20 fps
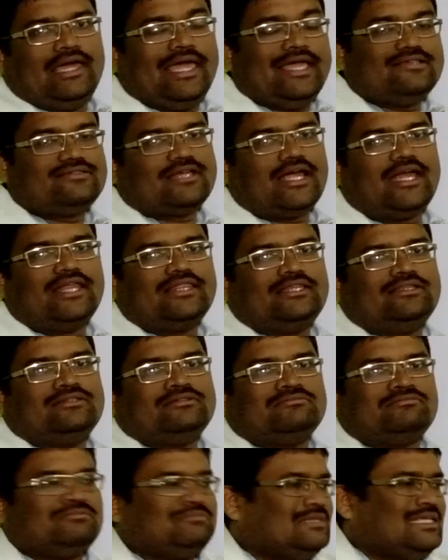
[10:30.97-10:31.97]

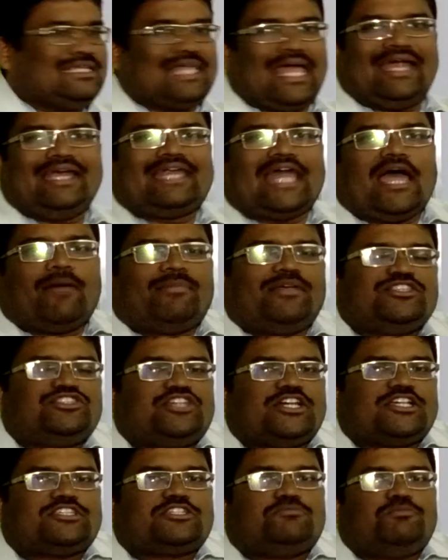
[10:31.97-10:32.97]
it happens
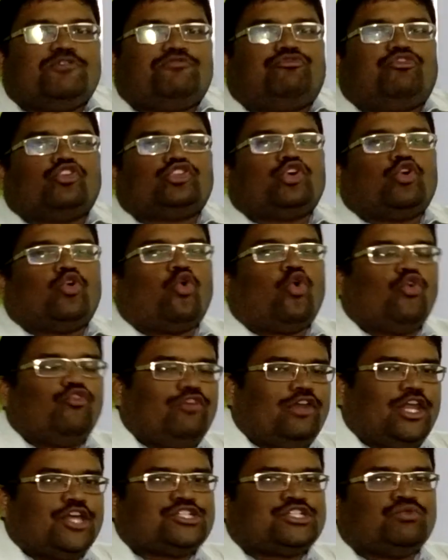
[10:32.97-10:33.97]
just before the
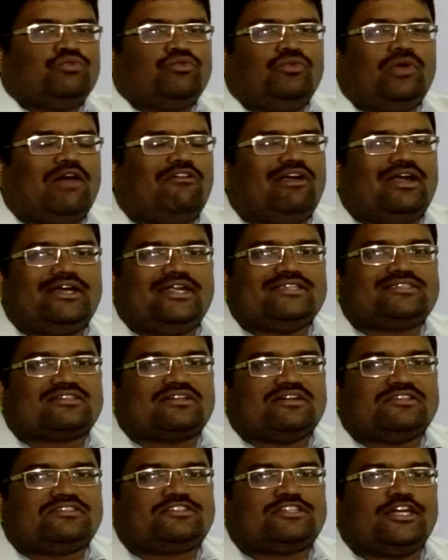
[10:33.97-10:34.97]
ovulation. We have all
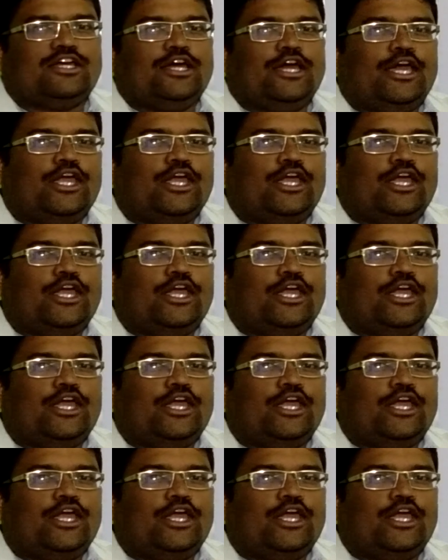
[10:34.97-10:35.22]
discussed.